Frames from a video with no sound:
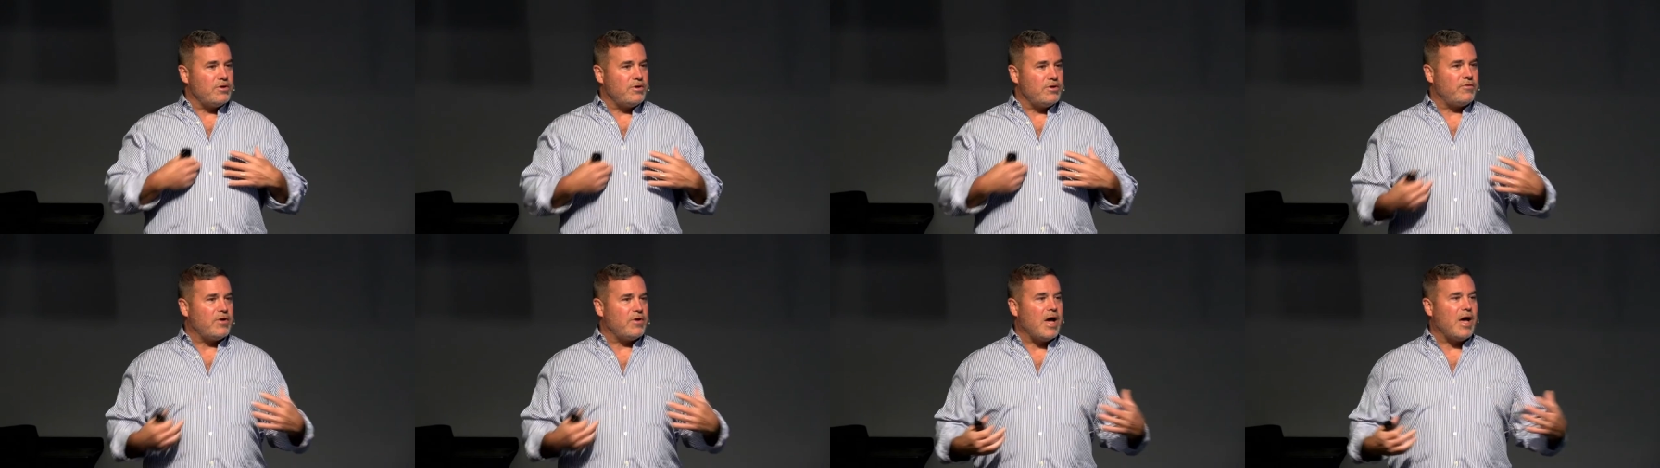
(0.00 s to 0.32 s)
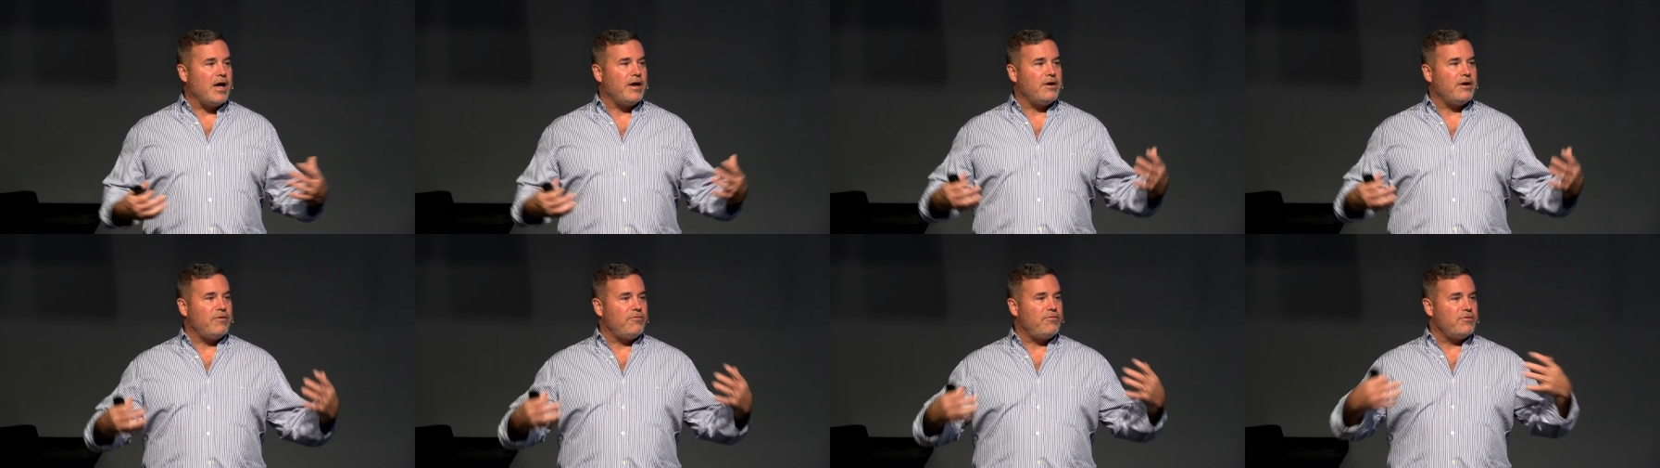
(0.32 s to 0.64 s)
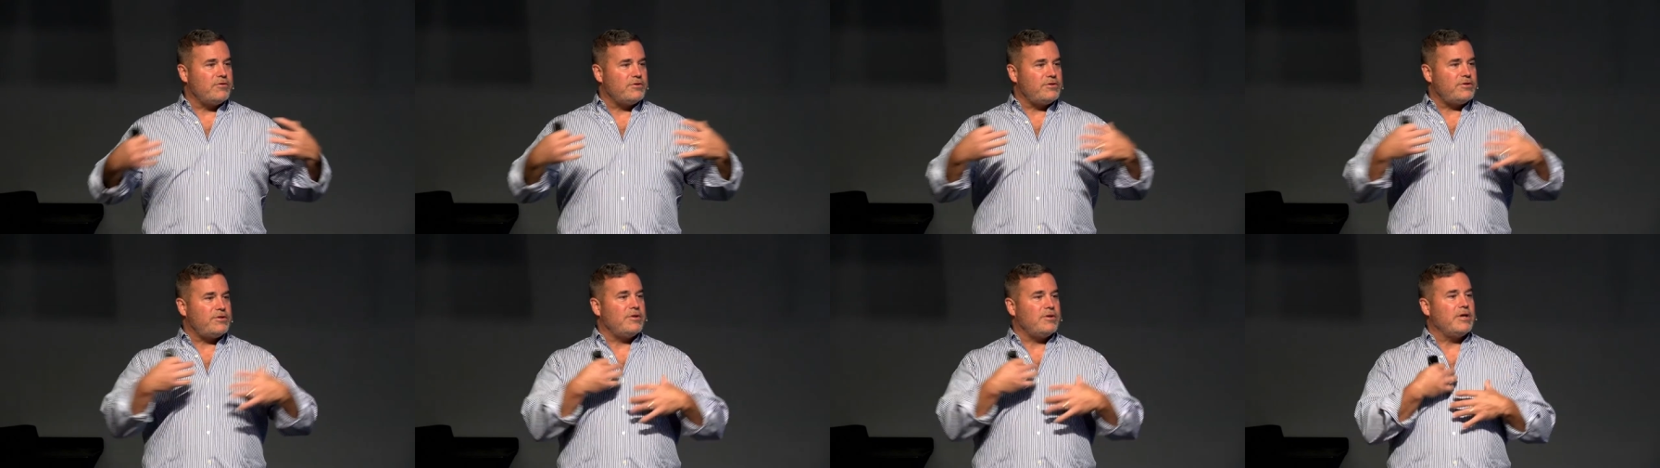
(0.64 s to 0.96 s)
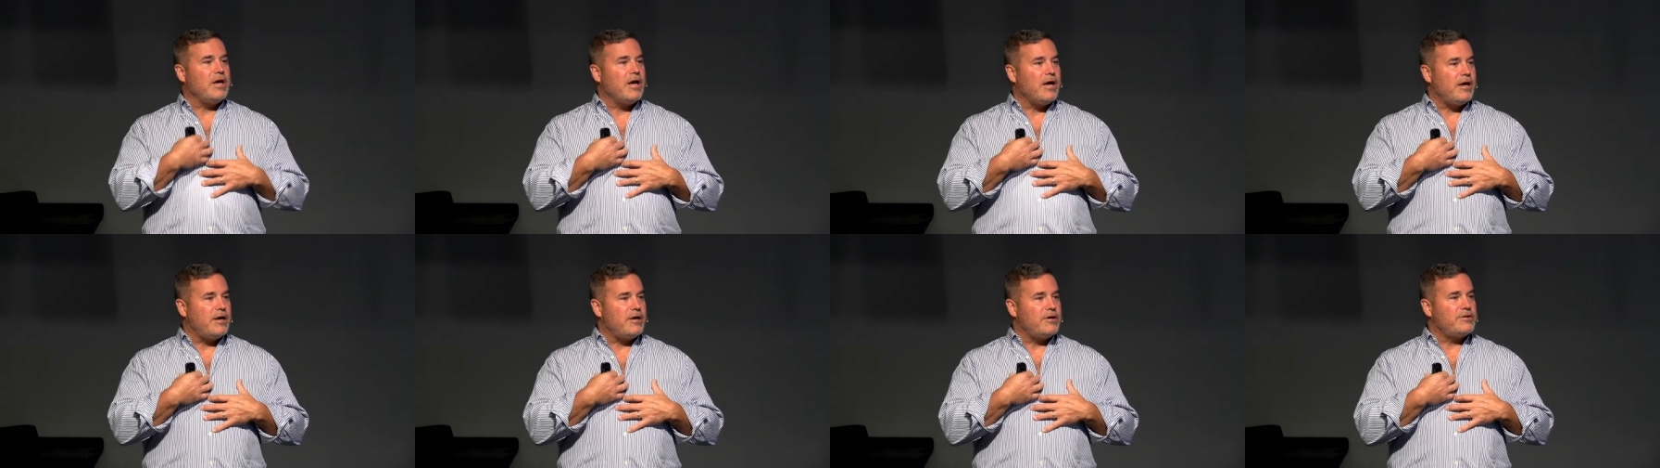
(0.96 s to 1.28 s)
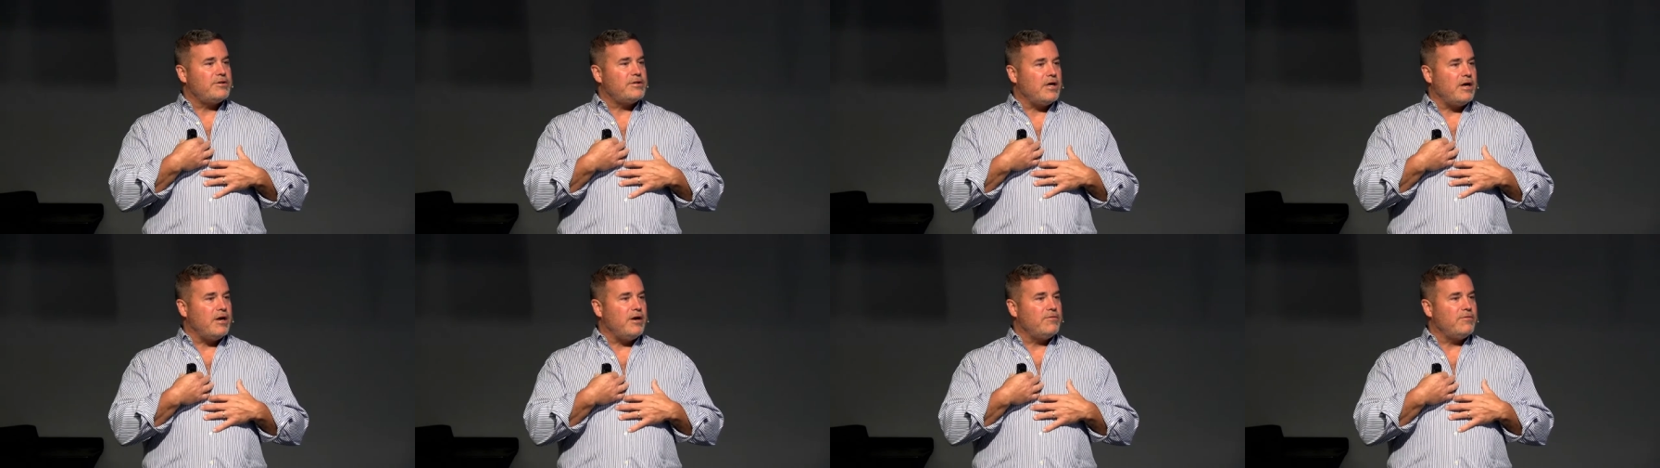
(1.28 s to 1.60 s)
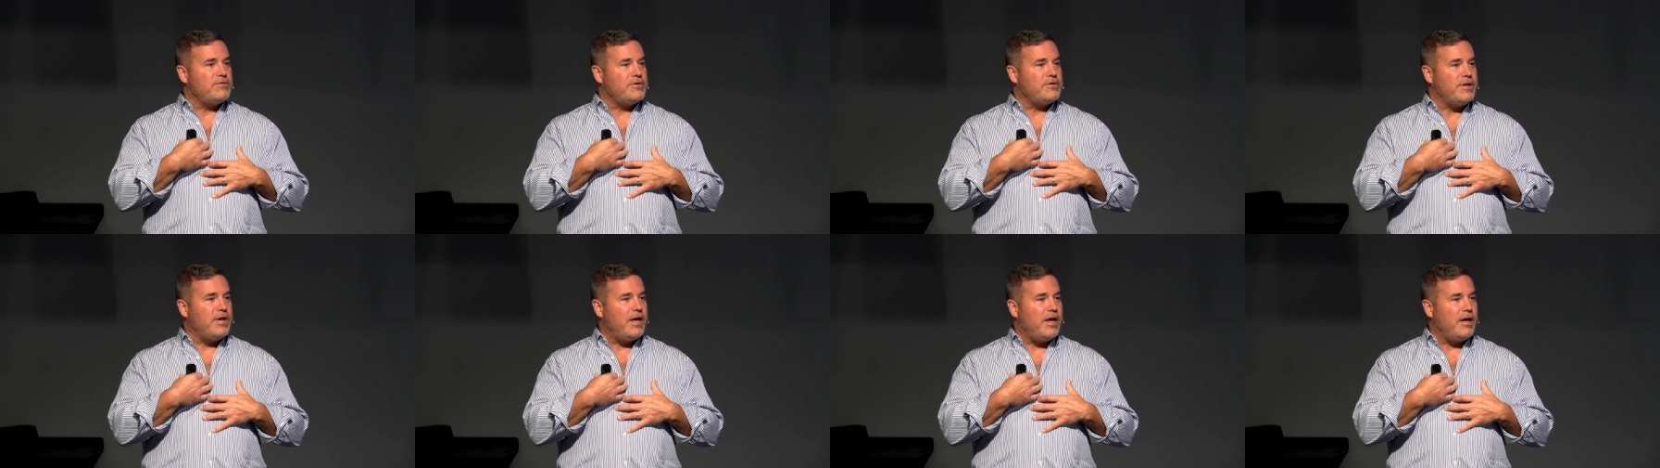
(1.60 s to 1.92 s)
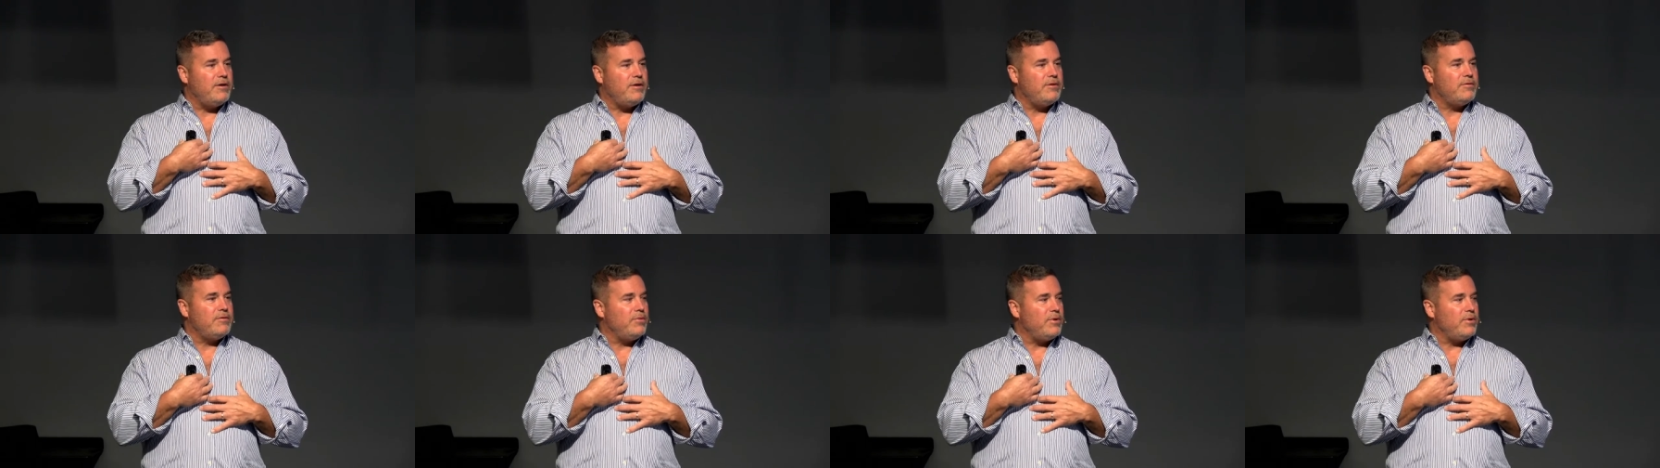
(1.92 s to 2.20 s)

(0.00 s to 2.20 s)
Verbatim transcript: of God firstly on ourselves, and then